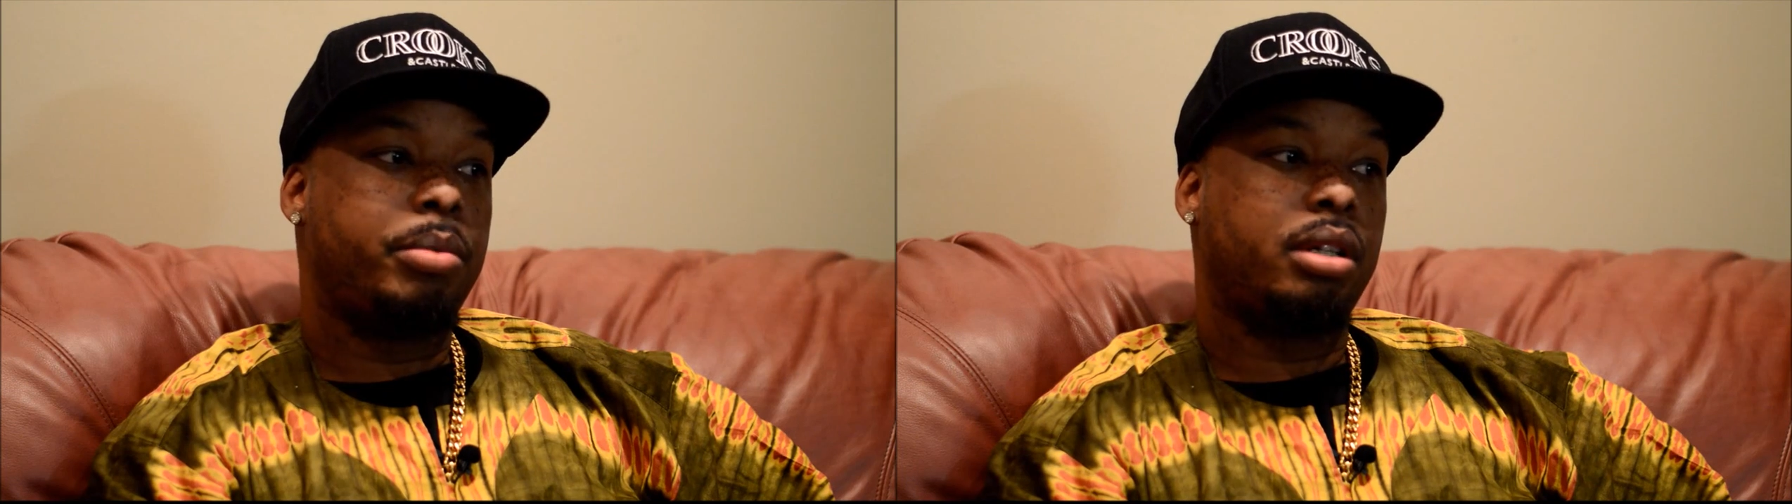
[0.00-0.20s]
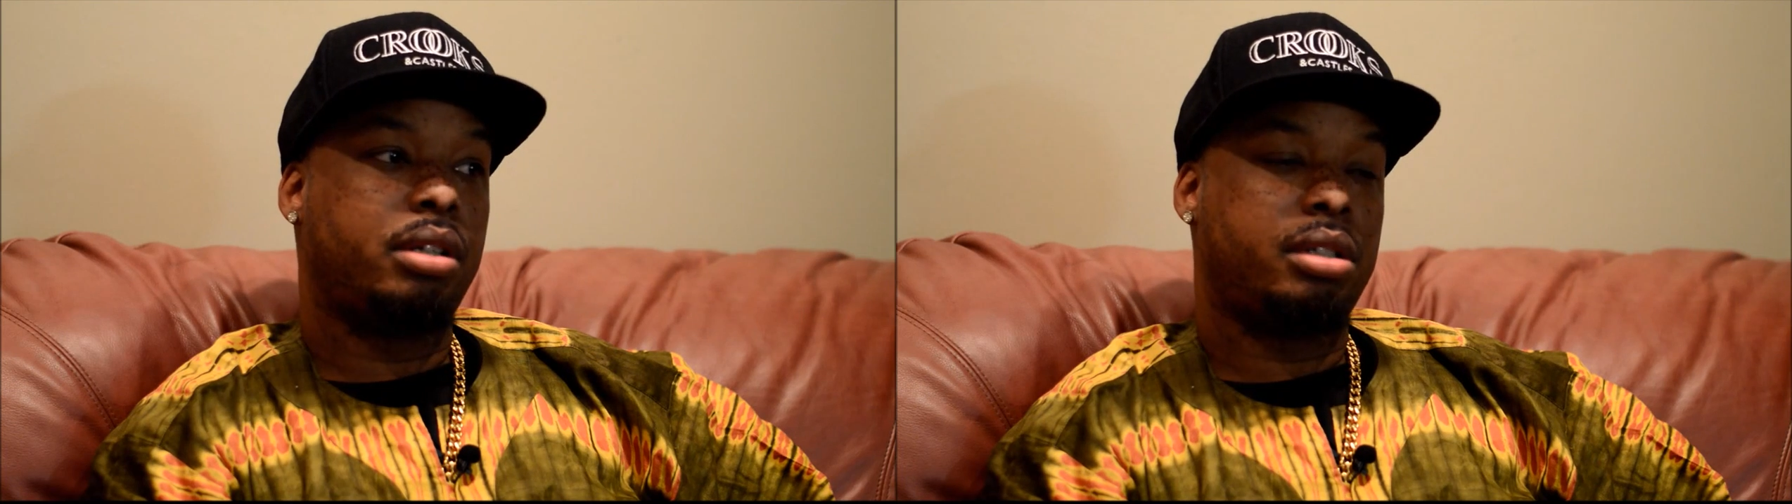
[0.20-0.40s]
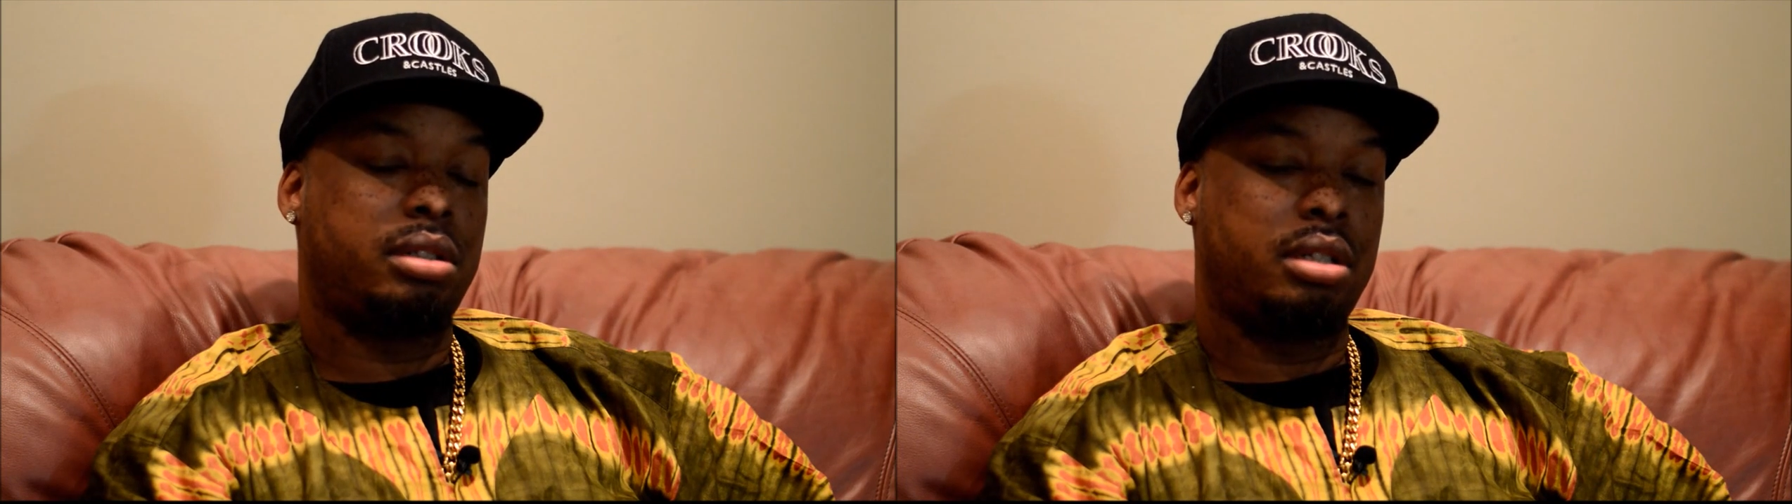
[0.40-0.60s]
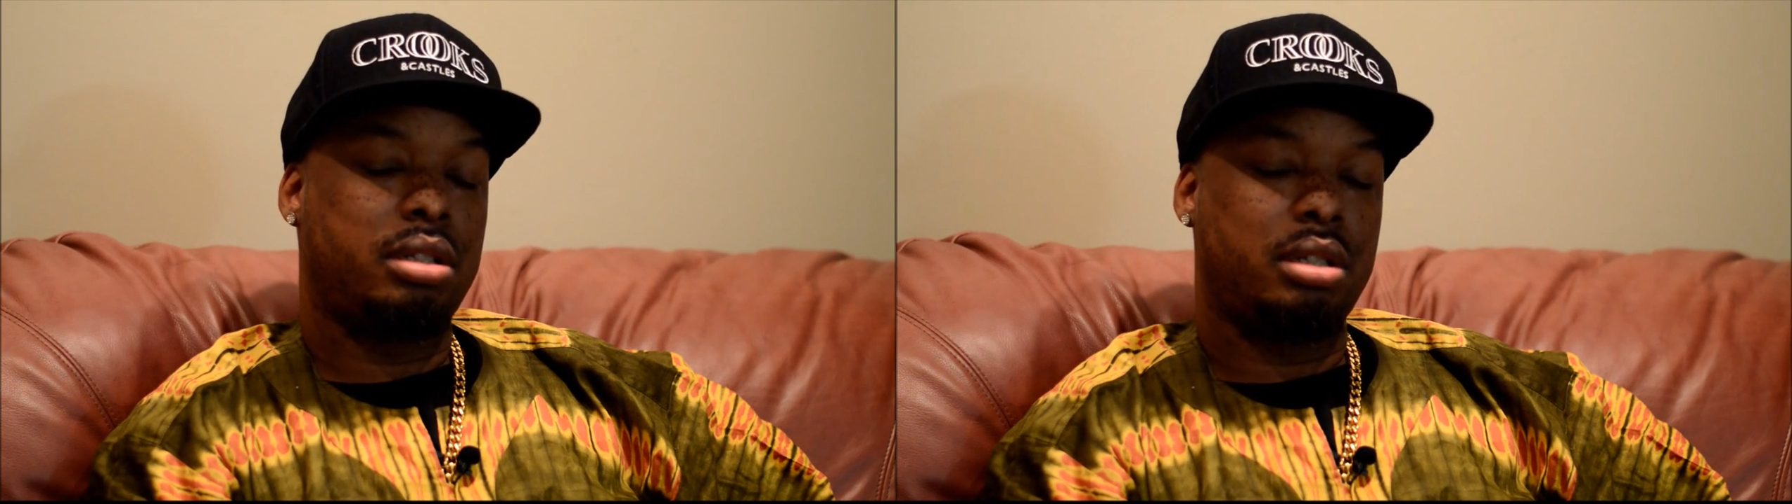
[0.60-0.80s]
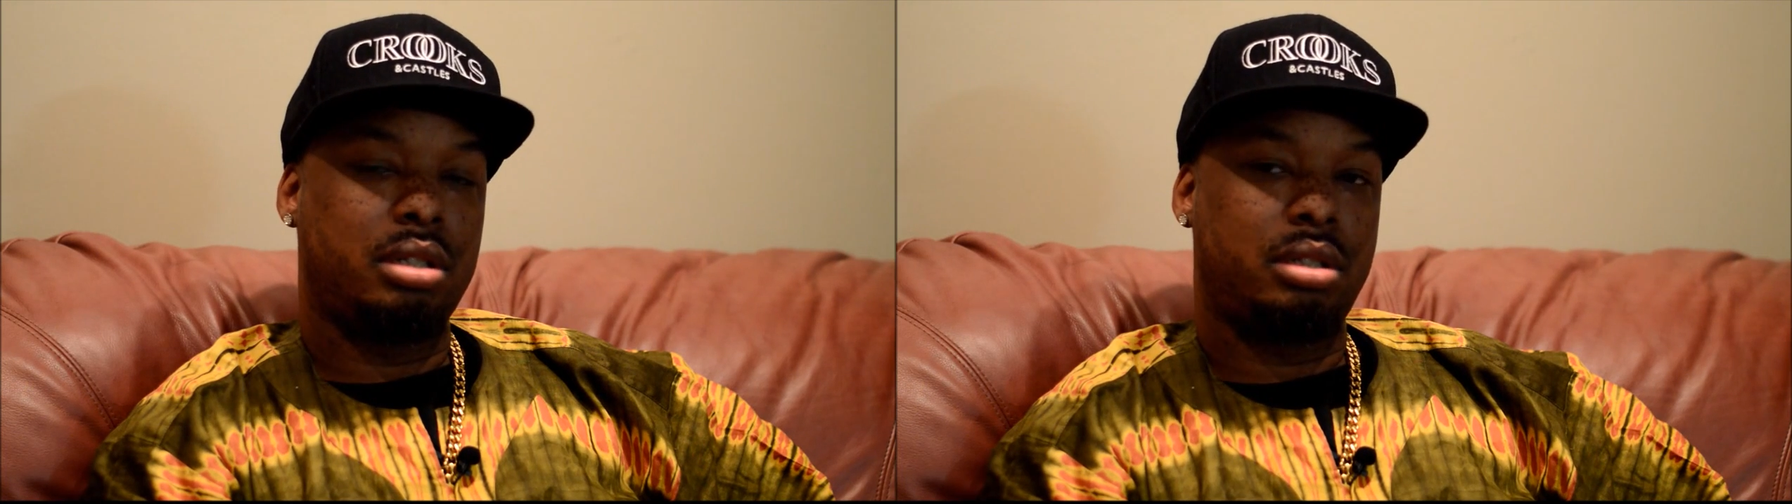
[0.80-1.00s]
been
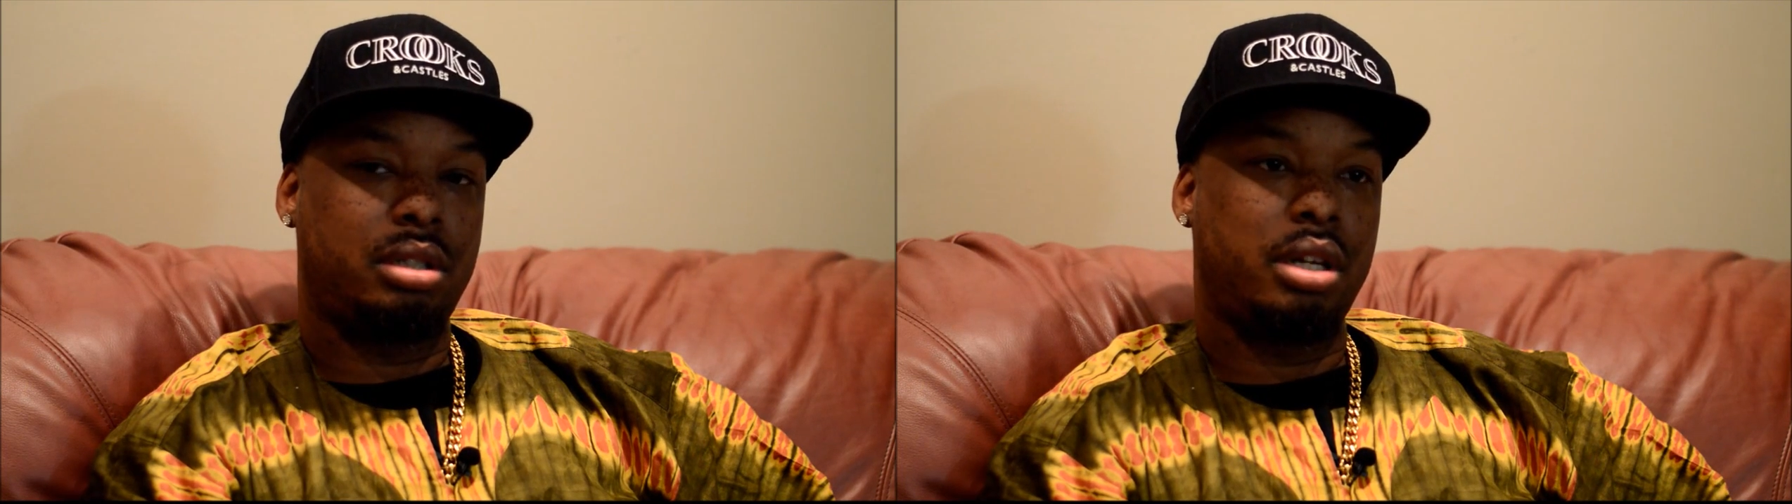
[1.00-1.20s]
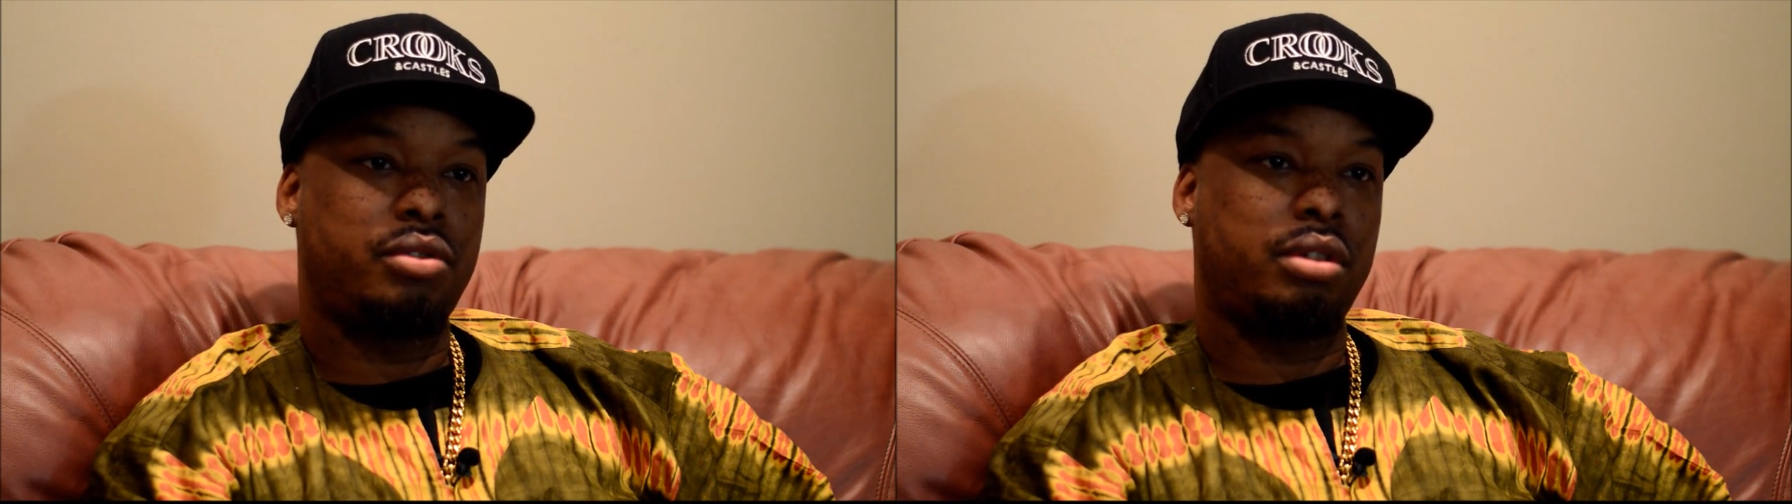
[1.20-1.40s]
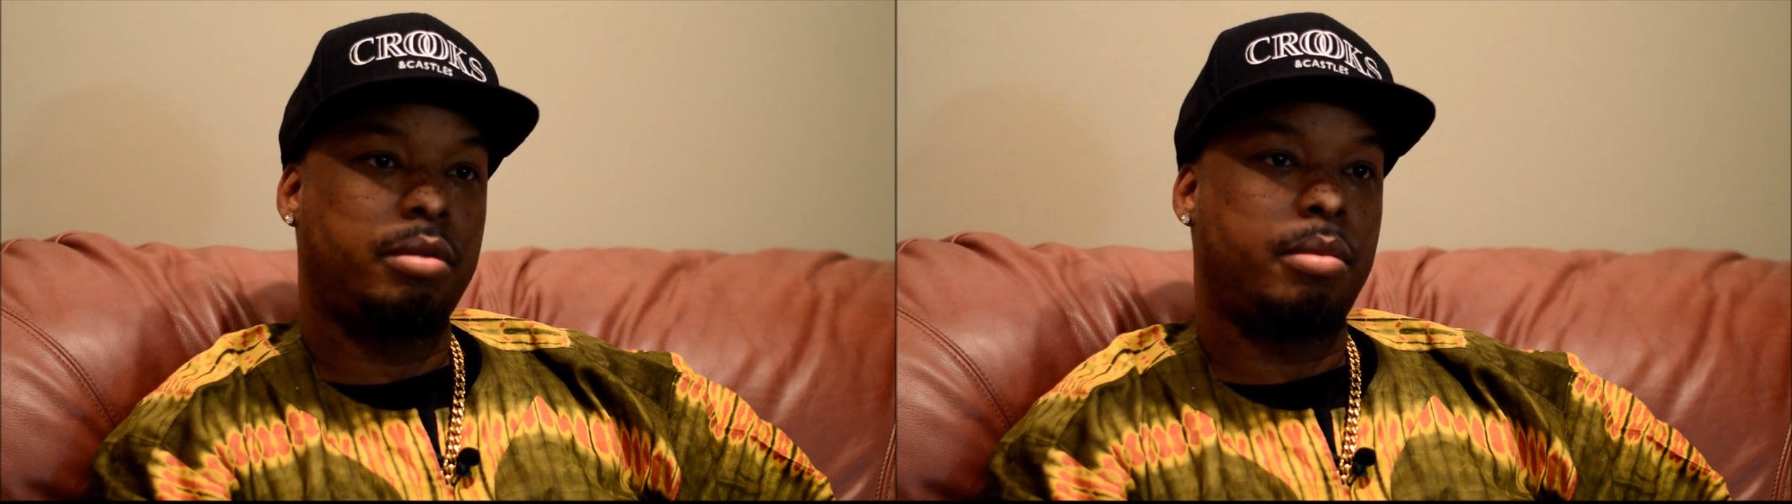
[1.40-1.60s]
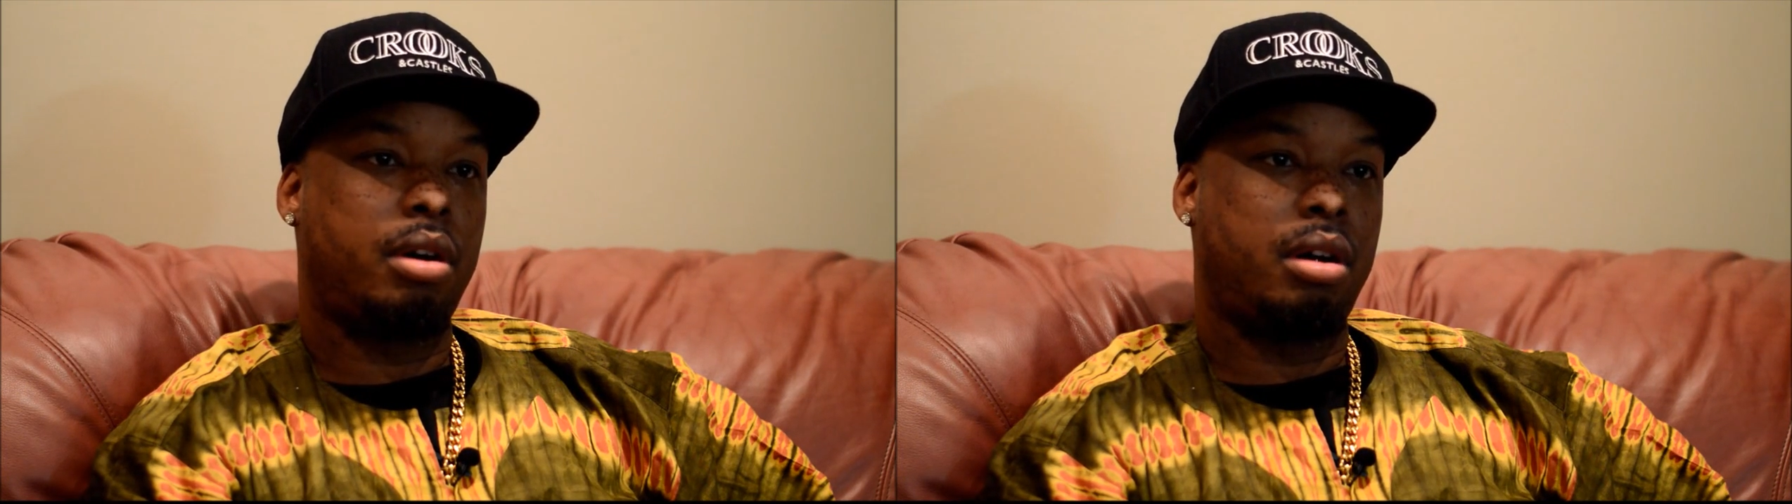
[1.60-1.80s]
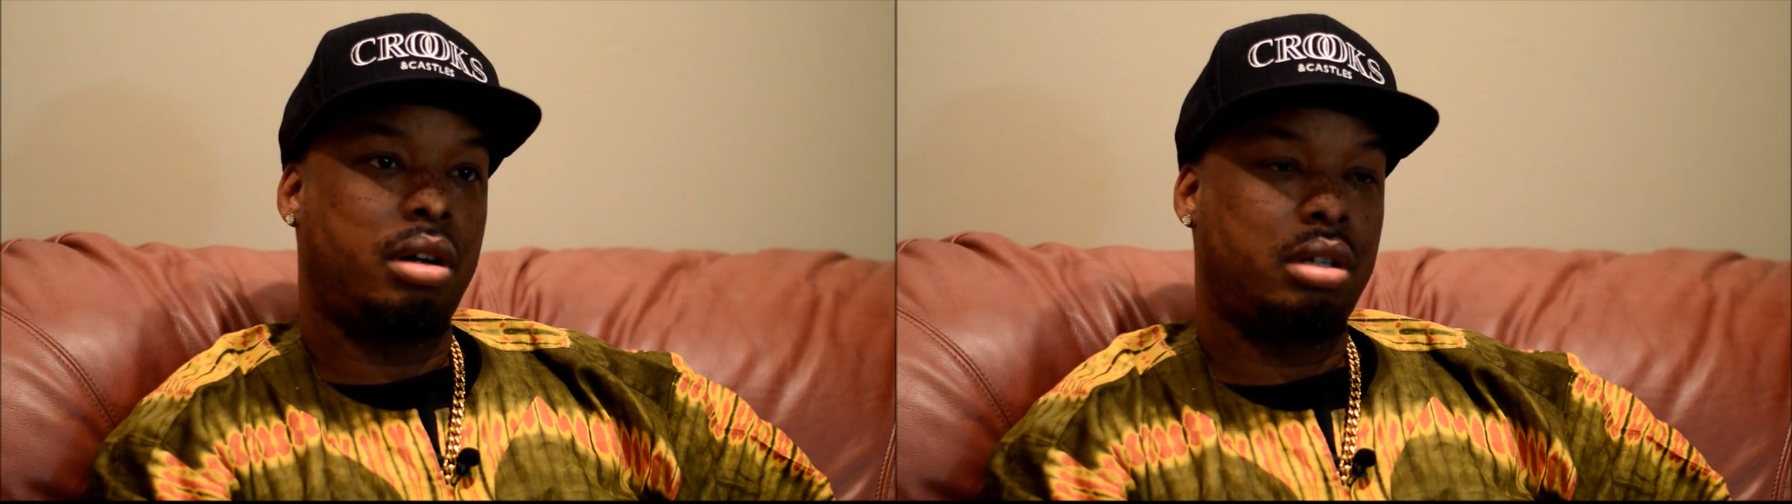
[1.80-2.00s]
listening to Kendrick
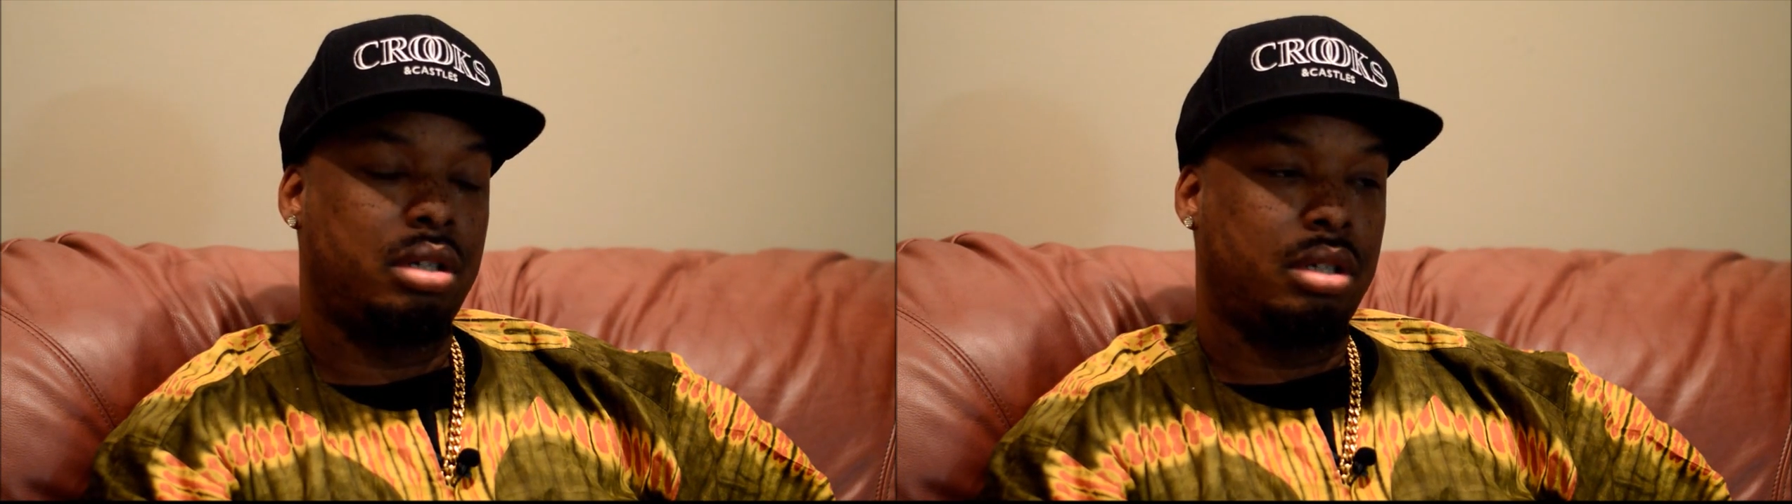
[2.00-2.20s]
Lamar